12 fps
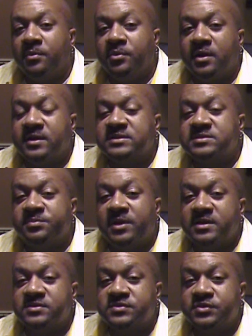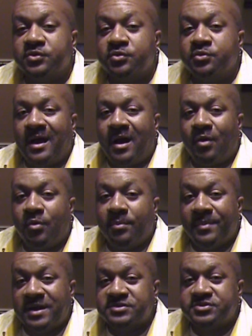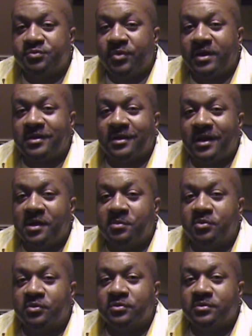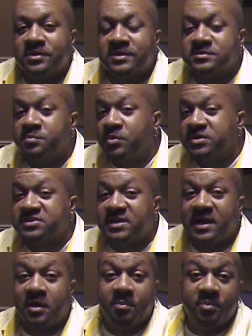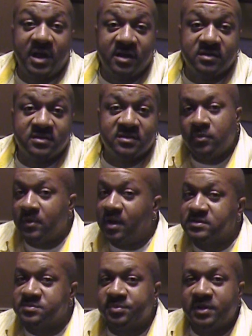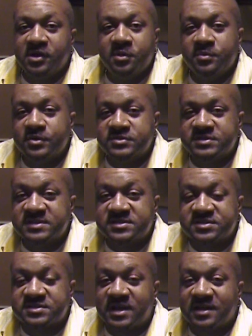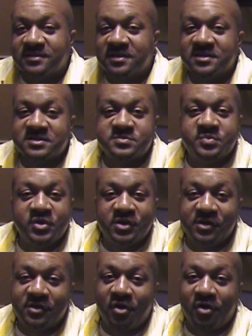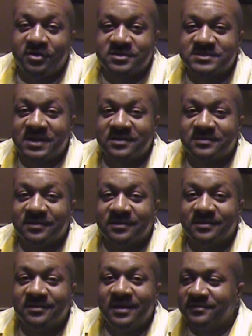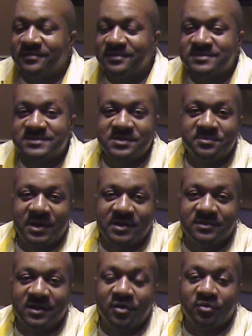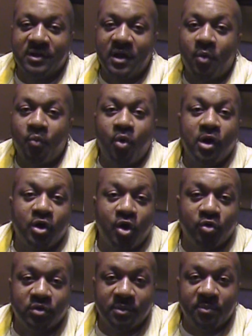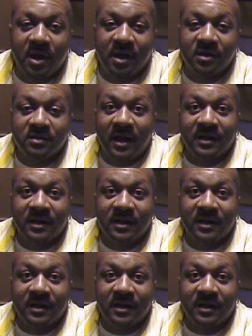I'm gonna explain to you how a major record label it's much like a bank. Now, there's plenty of musicians out there, there's plenty of artists out there. It seems like they only got one goal in mind.